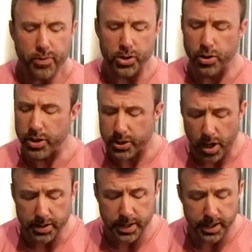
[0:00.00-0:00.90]
So the
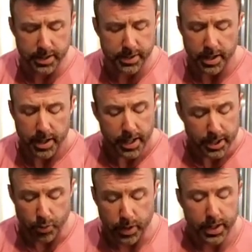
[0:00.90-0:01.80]
sauce is
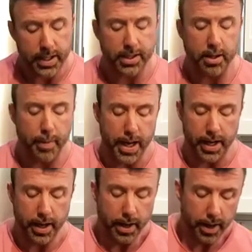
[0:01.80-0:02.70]
really easy to make.